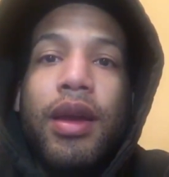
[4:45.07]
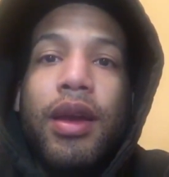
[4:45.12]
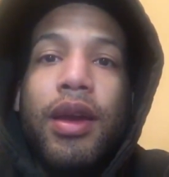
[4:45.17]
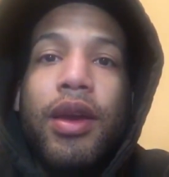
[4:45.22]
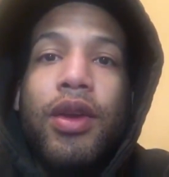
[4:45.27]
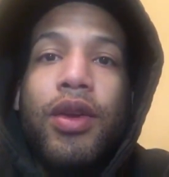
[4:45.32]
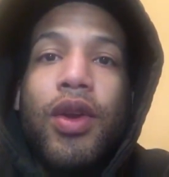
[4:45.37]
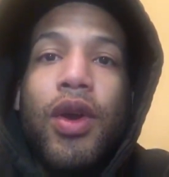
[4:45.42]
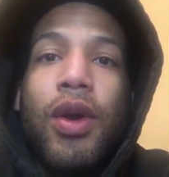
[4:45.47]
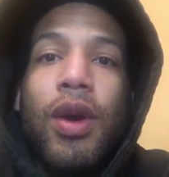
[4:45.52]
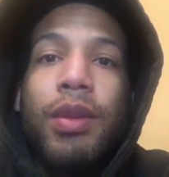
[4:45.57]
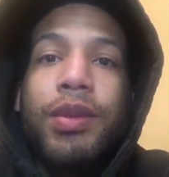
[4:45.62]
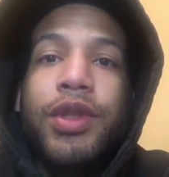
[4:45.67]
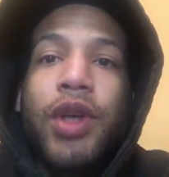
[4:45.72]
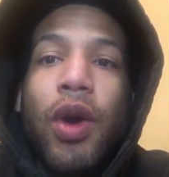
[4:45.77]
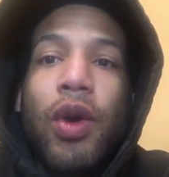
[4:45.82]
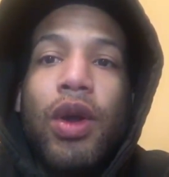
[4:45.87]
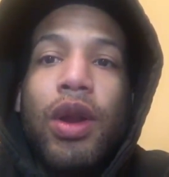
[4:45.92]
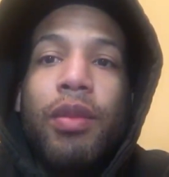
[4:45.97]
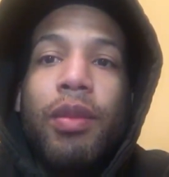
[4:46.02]
I'm
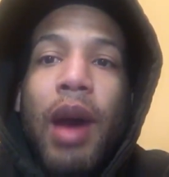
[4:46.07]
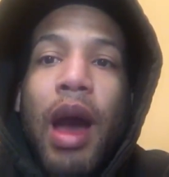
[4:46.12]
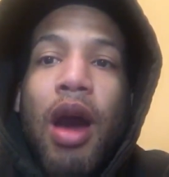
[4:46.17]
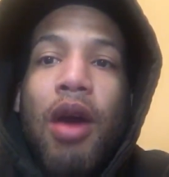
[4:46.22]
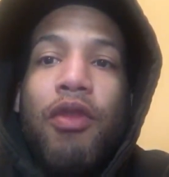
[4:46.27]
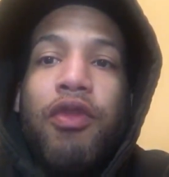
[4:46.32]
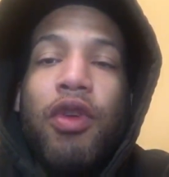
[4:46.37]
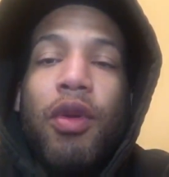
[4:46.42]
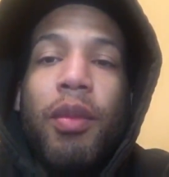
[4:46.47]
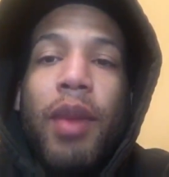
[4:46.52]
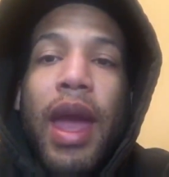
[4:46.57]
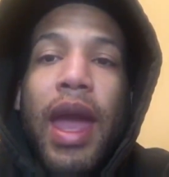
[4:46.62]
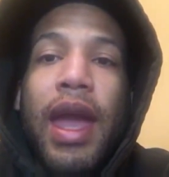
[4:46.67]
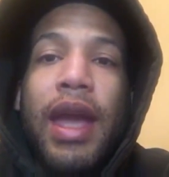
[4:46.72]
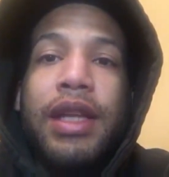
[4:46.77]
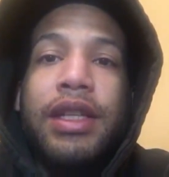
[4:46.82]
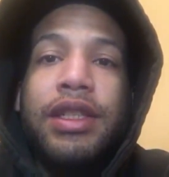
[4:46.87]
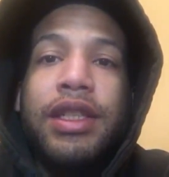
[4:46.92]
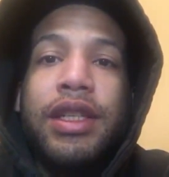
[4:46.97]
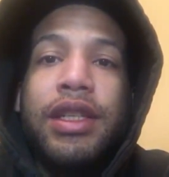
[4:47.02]
talking about from
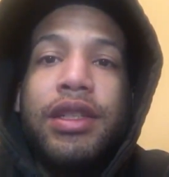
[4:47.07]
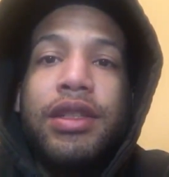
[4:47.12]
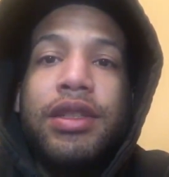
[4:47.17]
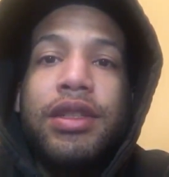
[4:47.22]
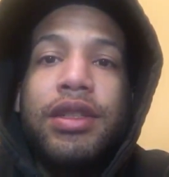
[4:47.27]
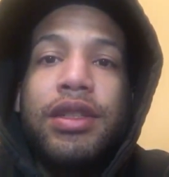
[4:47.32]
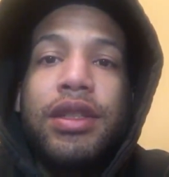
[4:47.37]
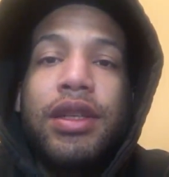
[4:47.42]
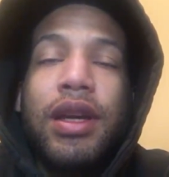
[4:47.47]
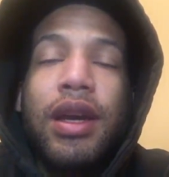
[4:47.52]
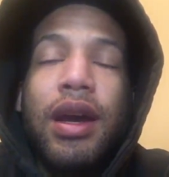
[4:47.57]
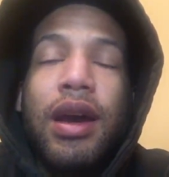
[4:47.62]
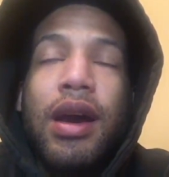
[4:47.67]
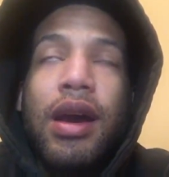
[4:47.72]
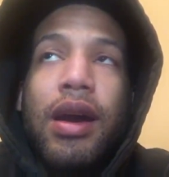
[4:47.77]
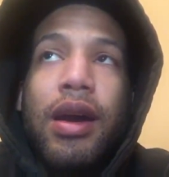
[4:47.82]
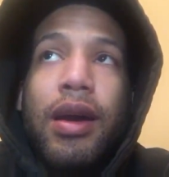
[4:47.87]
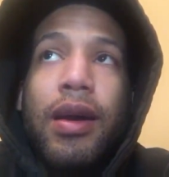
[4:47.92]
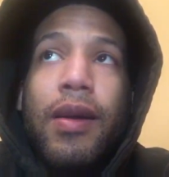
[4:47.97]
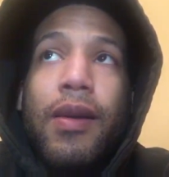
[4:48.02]
ages
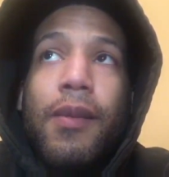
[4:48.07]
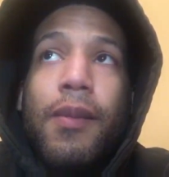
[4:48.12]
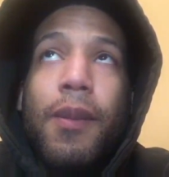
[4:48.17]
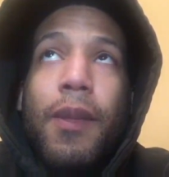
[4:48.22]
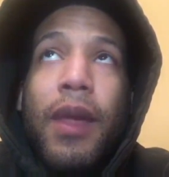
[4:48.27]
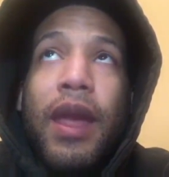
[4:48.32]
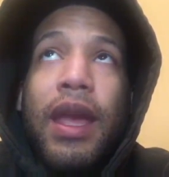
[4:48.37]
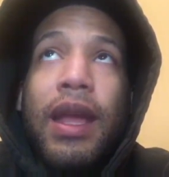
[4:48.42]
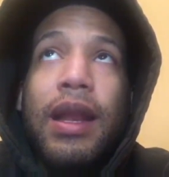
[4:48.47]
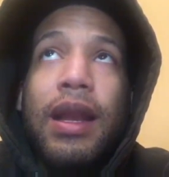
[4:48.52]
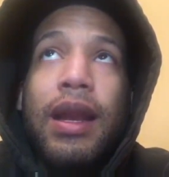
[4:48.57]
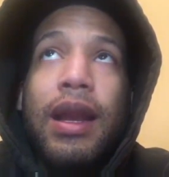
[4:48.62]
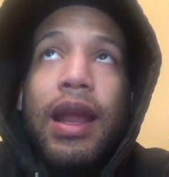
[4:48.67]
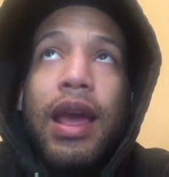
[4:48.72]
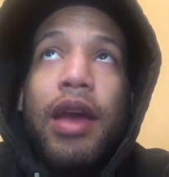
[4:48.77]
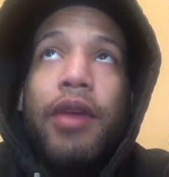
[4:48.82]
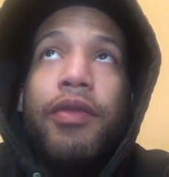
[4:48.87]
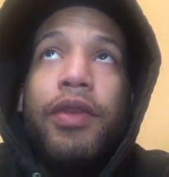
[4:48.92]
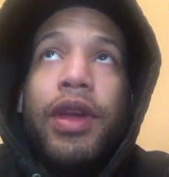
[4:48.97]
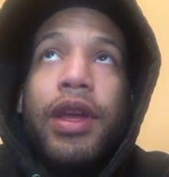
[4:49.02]

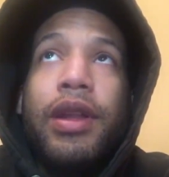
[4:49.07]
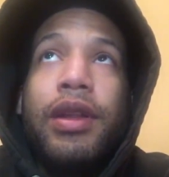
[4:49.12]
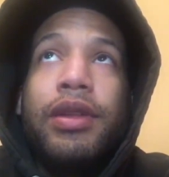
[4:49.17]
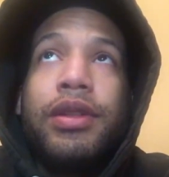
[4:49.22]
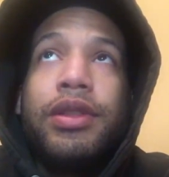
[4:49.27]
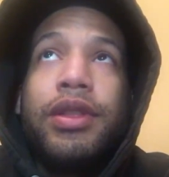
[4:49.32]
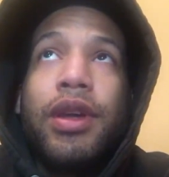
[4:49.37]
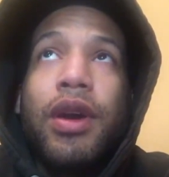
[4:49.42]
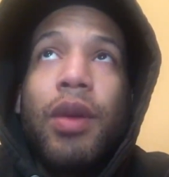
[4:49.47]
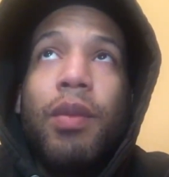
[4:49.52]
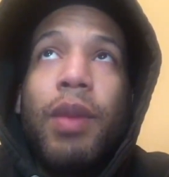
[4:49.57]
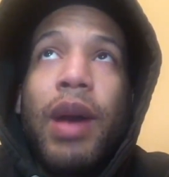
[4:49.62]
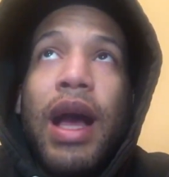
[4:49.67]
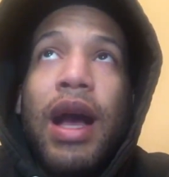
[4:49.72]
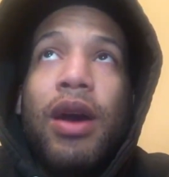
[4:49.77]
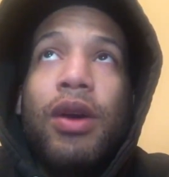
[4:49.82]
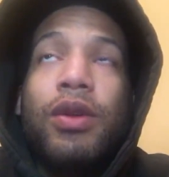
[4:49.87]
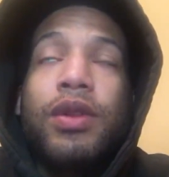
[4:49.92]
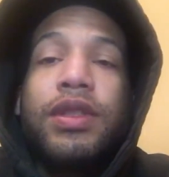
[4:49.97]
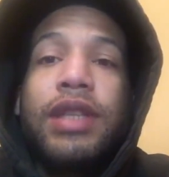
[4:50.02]
11 to
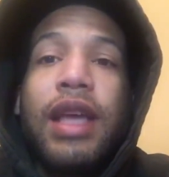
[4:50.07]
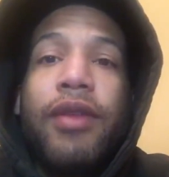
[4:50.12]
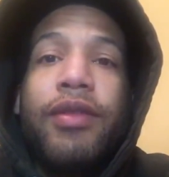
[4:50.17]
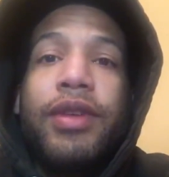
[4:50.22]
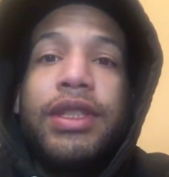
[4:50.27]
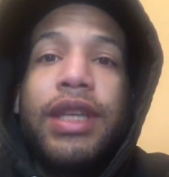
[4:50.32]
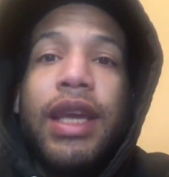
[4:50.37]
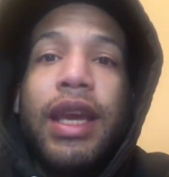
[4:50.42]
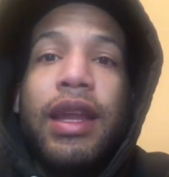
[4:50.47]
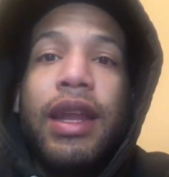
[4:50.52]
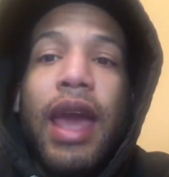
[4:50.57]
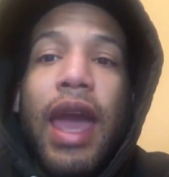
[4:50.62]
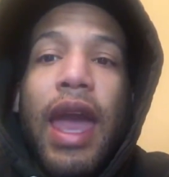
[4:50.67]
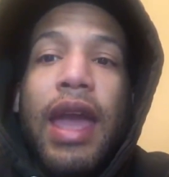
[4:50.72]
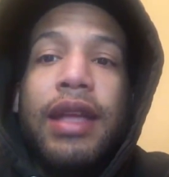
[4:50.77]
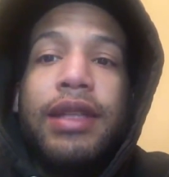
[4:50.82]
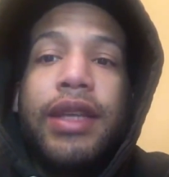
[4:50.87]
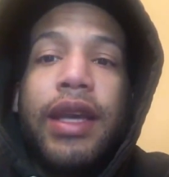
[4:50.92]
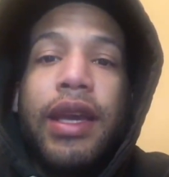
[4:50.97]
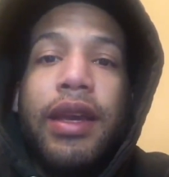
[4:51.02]
about 17 to
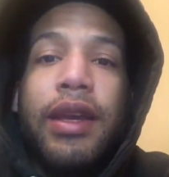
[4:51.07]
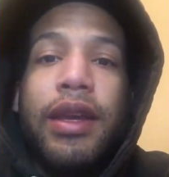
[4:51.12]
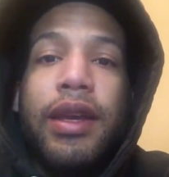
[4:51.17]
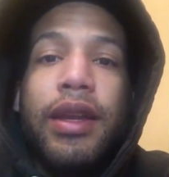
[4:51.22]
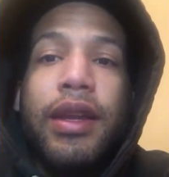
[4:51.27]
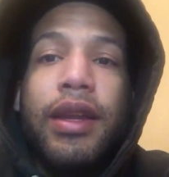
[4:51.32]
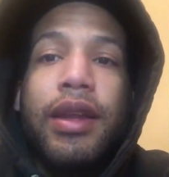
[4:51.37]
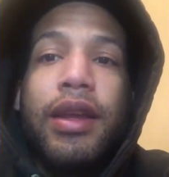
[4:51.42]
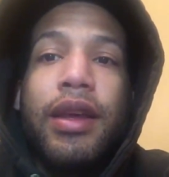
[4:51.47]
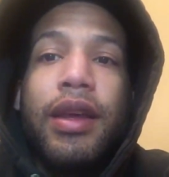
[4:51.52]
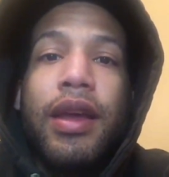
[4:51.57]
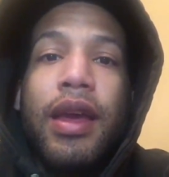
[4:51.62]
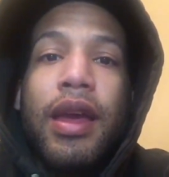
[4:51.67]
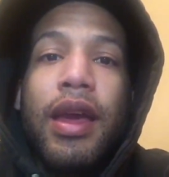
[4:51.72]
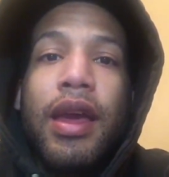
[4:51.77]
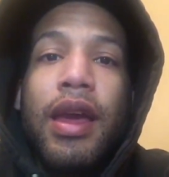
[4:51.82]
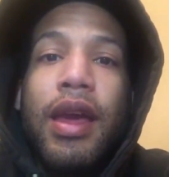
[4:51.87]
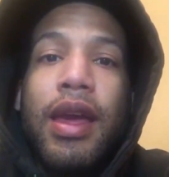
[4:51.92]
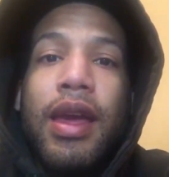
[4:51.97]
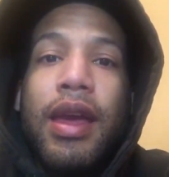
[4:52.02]
18.
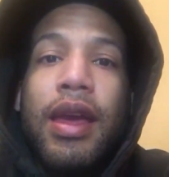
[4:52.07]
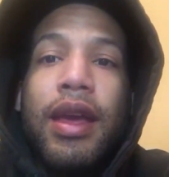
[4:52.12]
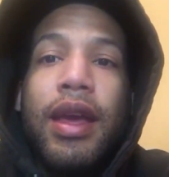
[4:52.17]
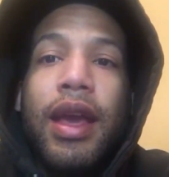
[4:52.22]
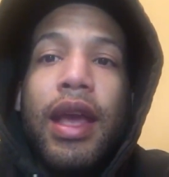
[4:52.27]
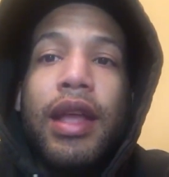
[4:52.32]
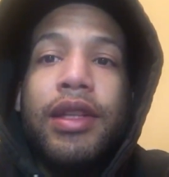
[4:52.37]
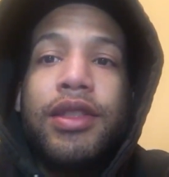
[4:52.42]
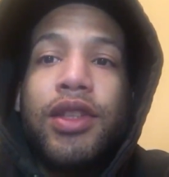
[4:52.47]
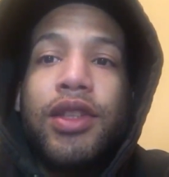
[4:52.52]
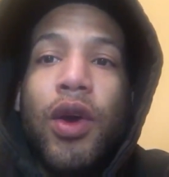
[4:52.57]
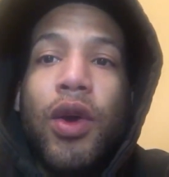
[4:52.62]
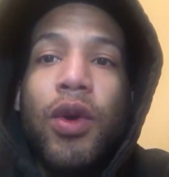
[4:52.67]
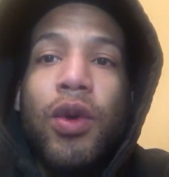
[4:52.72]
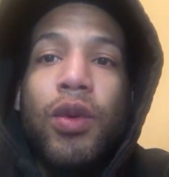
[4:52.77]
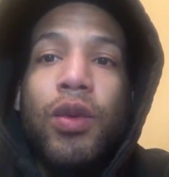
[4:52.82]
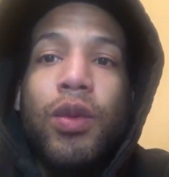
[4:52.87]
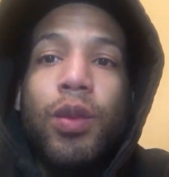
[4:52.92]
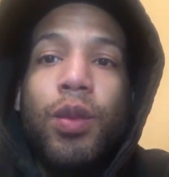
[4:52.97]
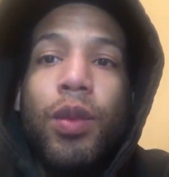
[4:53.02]
And
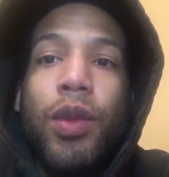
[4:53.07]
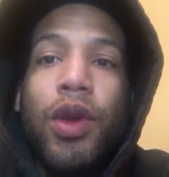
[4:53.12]
so,